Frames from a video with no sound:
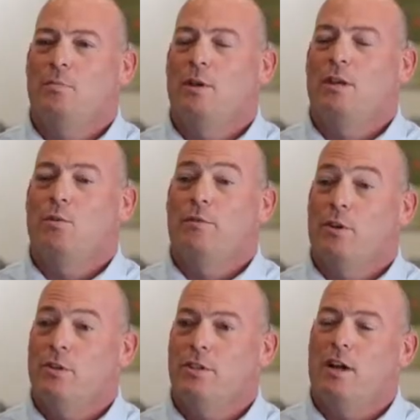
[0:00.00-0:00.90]
to be
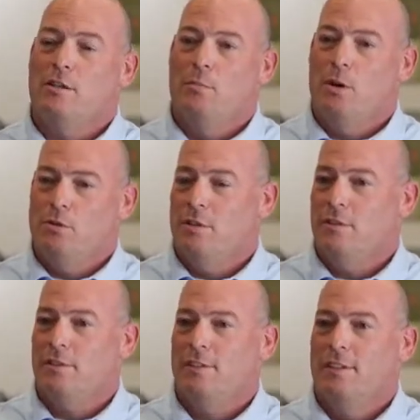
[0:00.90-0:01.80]
reverse
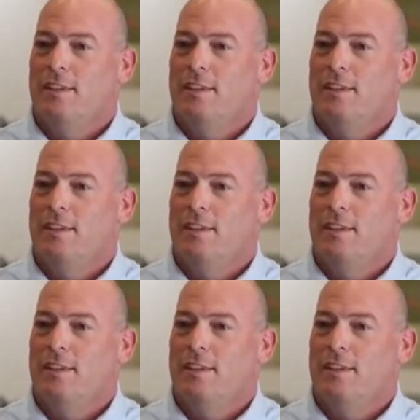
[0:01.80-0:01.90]
osmosis.